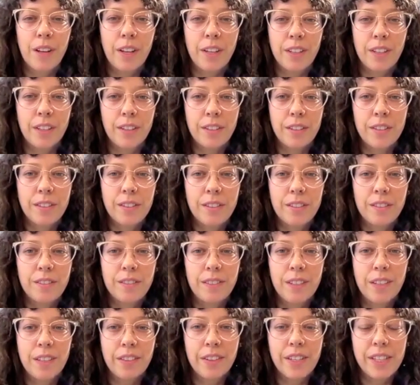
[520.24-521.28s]
Good.
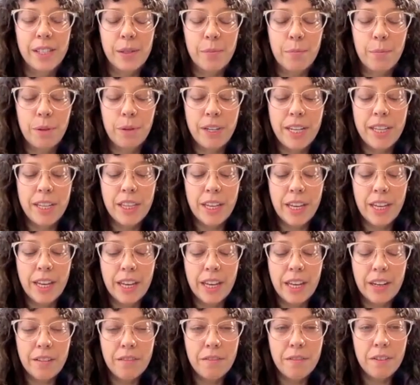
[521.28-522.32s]
Now let's breathe
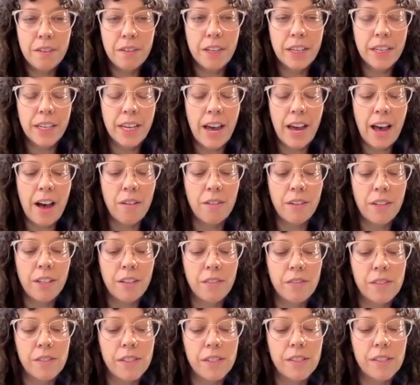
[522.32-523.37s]
in for a count
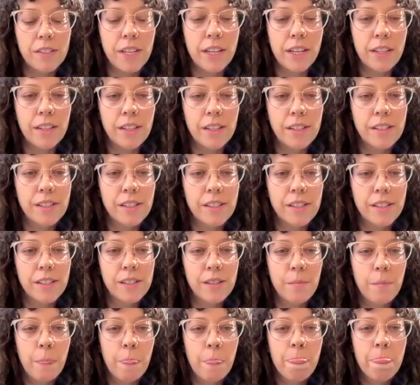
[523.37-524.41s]
of
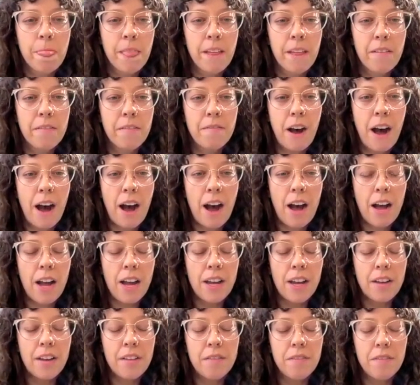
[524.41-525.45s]
6,
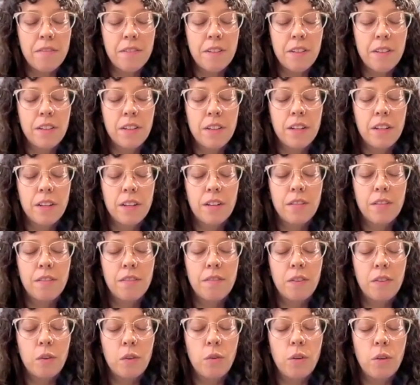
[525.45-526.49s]
5,
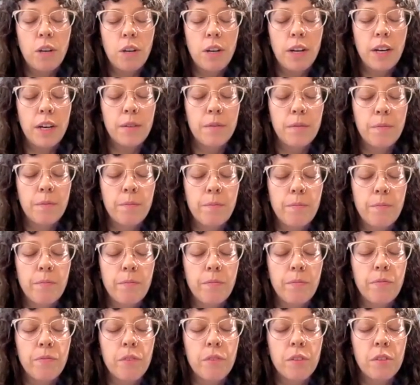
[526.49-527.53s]
4,
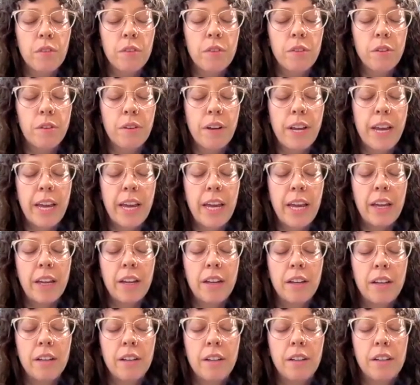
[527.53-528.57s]

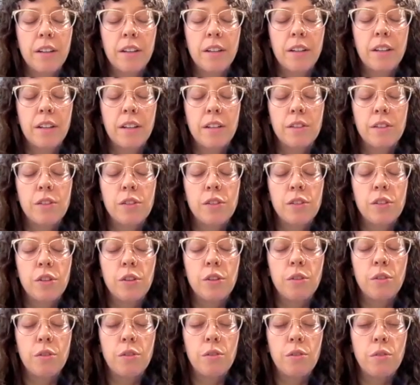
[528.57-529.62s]
3,
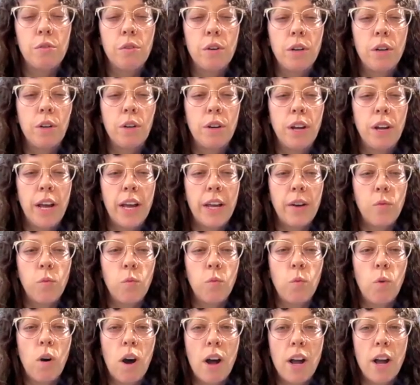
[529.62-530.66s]
2, and
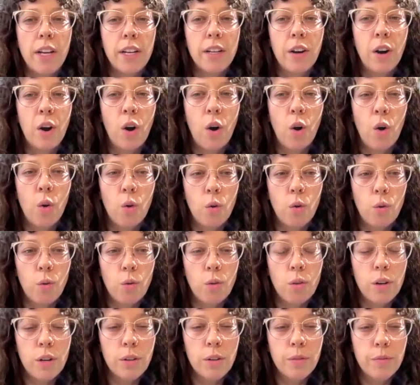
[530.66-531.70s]
1.
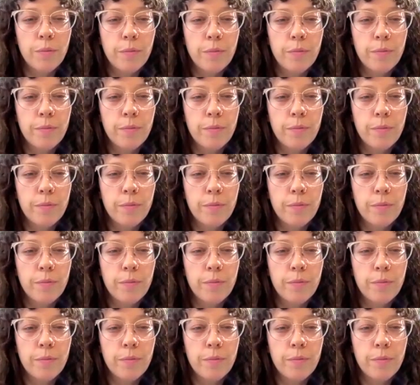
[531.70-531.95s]
Hold.